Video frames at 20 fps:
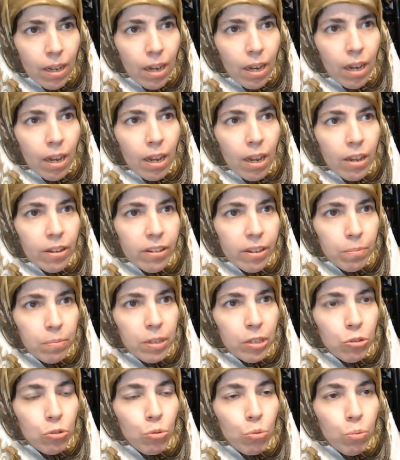Someone
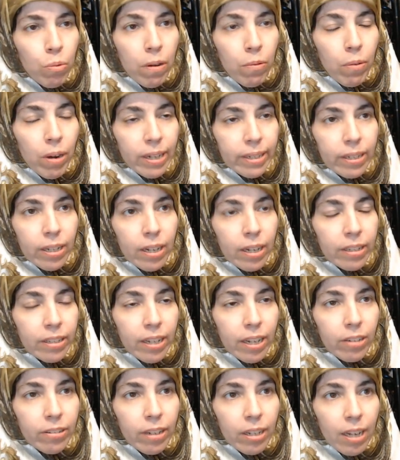who, has
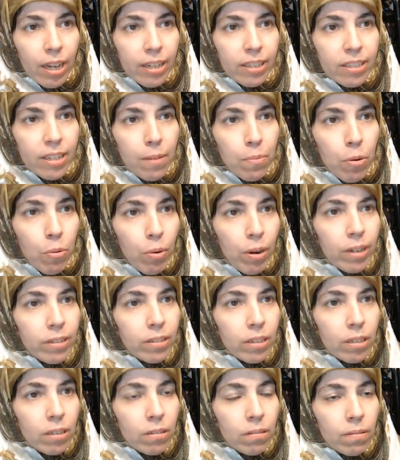held a lightsaber,
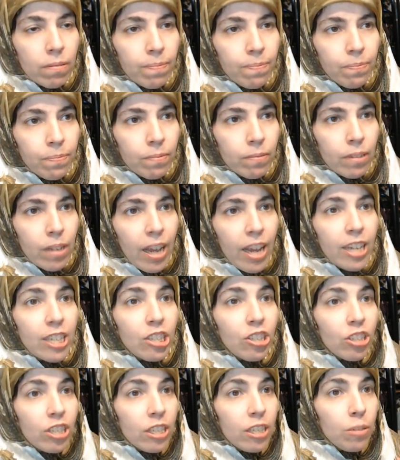and
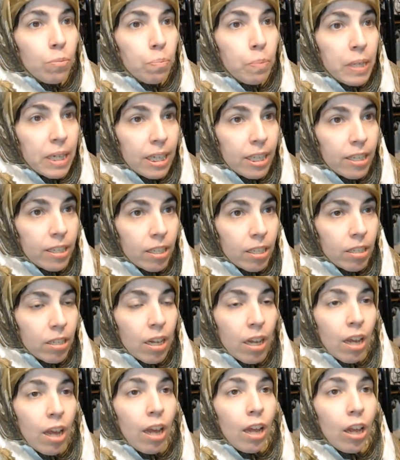she beats
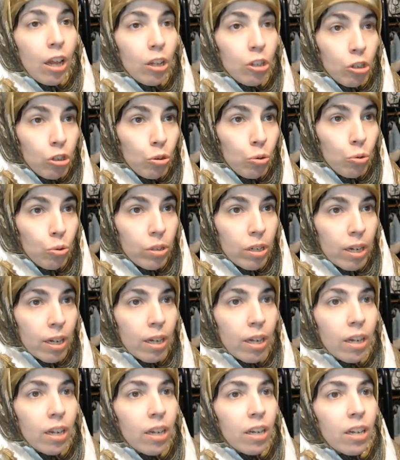Luke
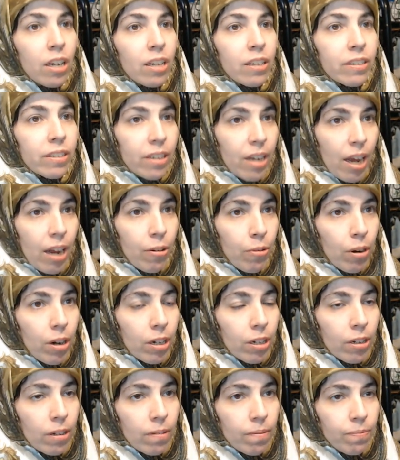
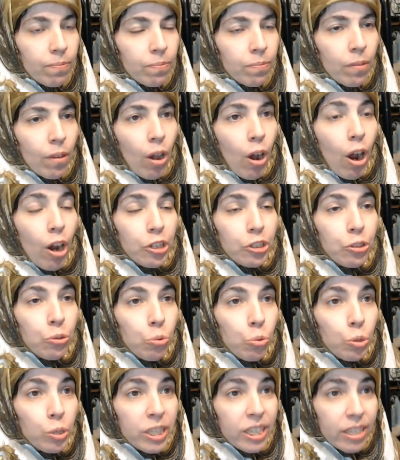Skywalker. Are
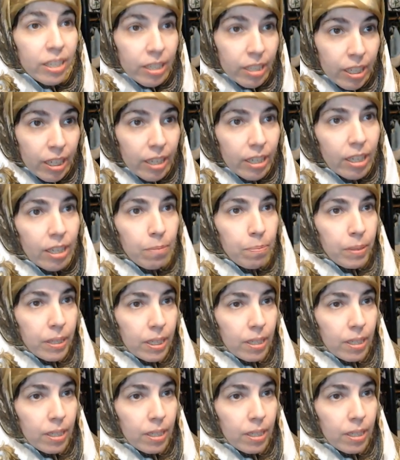you kidding me?